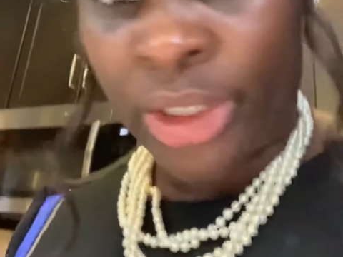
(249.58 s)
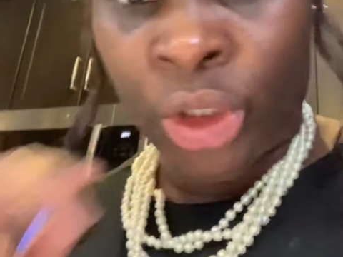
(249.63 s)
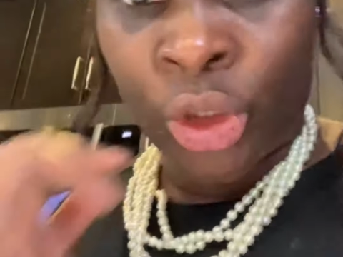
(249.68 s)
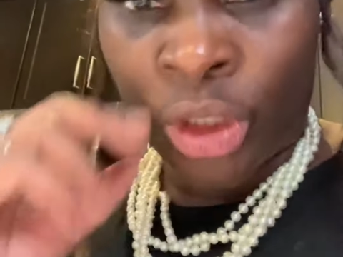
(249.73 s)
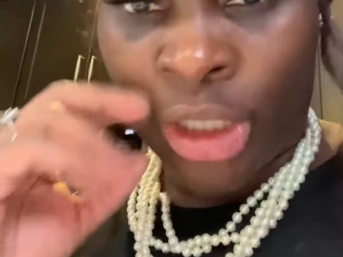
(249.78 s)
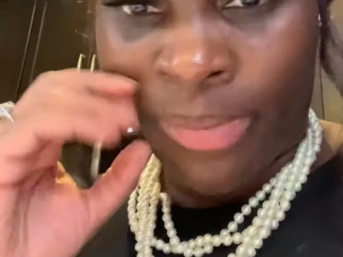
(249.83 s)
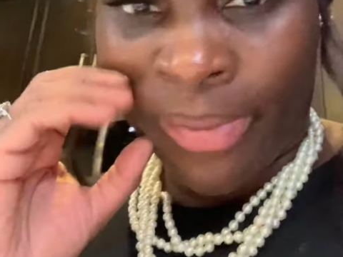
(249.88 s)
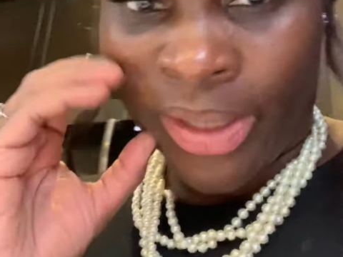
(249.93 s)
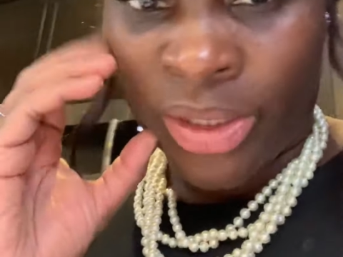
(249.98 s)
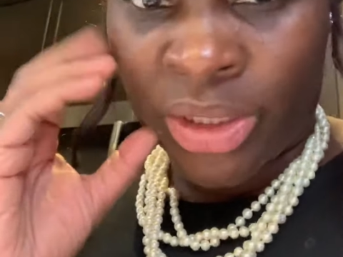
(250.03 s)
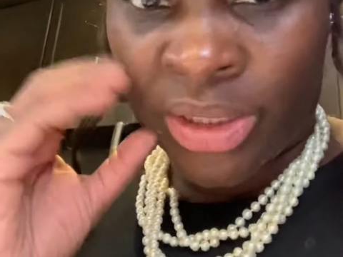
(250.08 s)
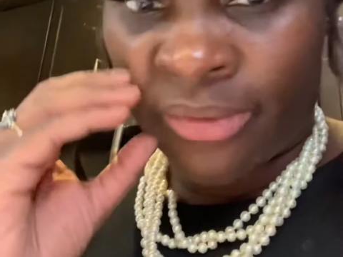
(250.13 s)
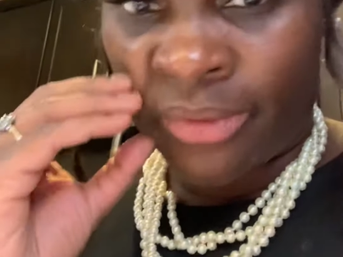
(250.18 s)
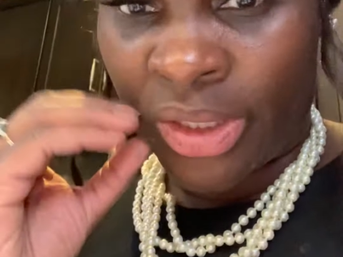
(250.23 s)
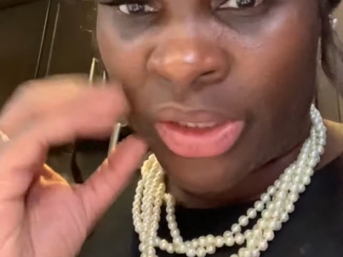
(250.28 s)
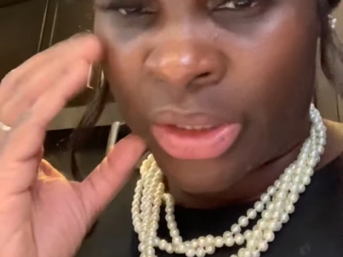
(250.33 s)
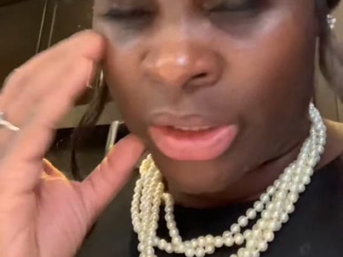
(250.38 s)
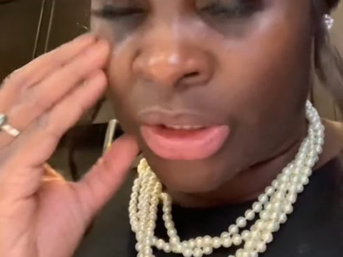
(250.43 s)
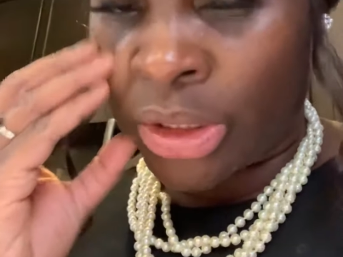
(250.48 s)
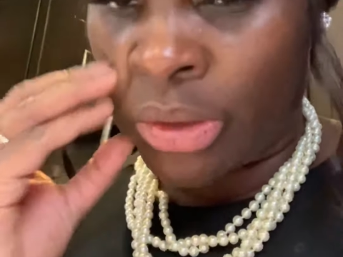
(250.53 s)
trip, I just
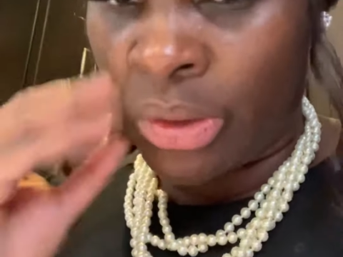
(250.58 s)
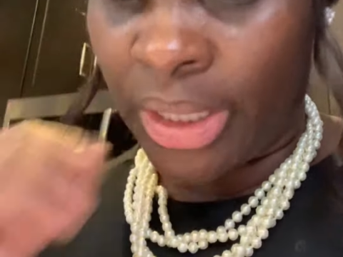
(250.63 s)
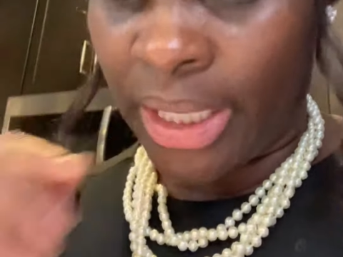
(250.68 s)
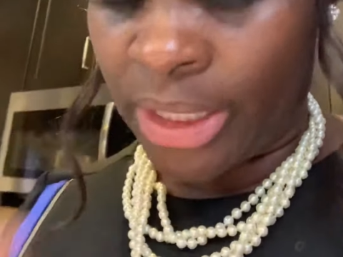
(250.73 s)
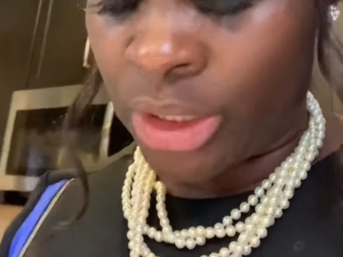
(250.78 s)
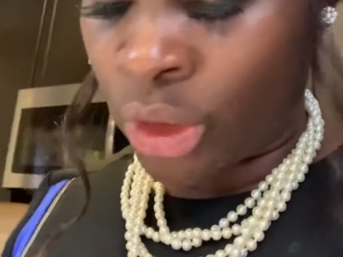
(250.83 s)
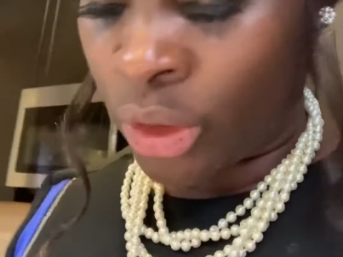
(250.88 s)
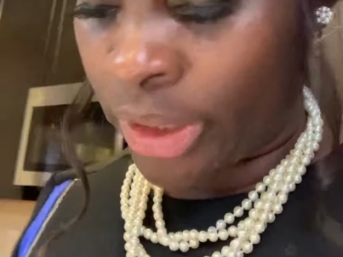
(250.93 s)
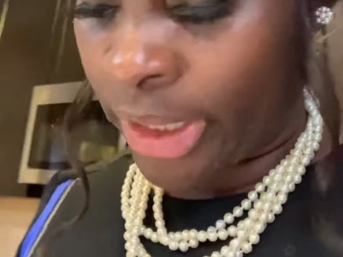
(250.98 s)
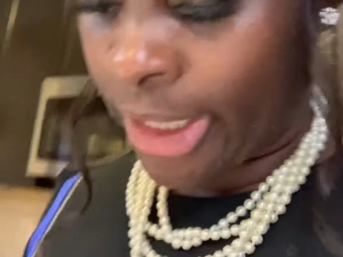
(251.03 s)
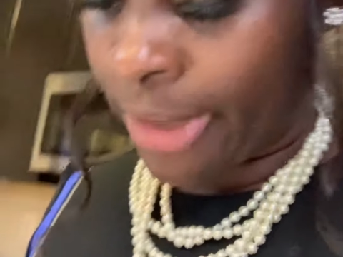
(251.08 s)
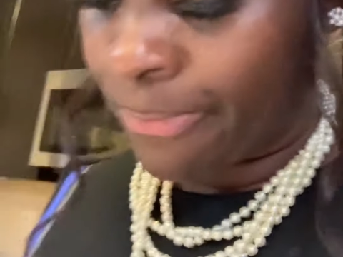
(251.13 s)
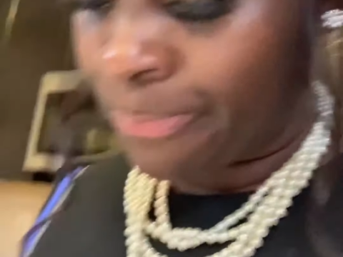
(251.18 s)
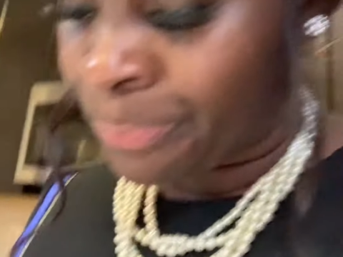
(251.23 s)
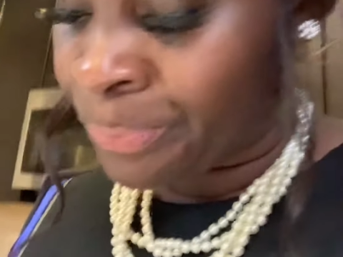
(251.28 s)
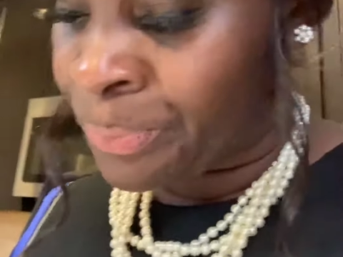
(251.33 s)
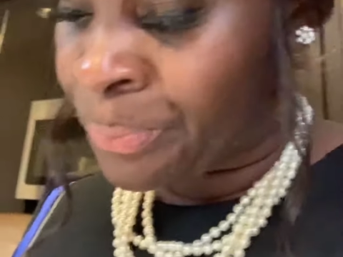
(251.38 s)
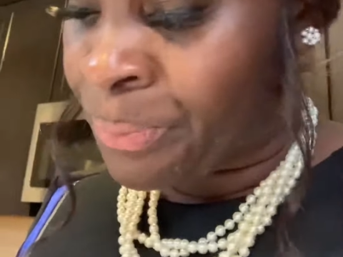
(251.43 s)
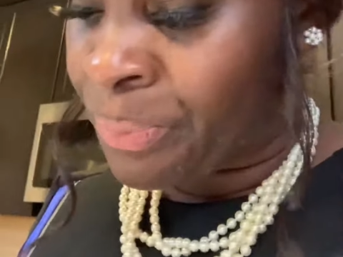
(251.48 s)
finished a 2-day trip.